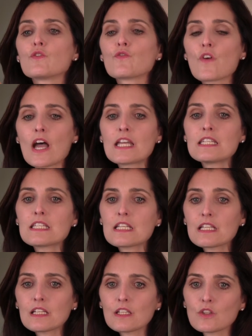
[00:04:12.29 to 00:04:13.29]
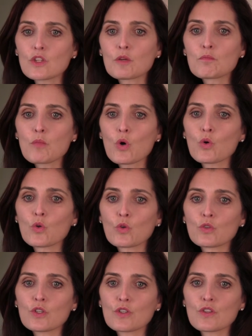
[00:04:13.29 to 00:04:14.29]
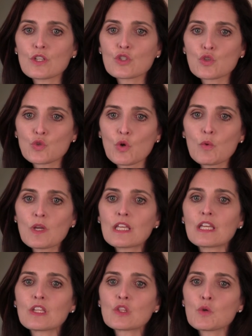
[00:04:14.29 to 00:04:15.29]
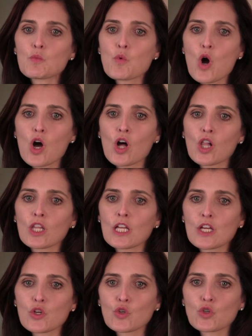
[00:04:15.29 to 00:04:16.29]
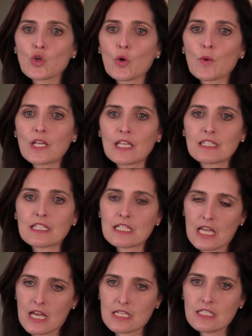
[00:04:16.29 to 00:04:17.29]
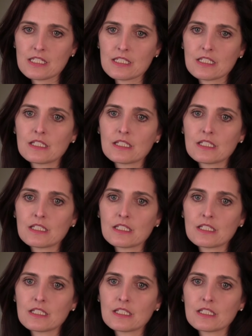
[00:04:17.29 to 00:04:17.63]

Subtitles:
finding the mold that's growing in the wall, growing in the gut.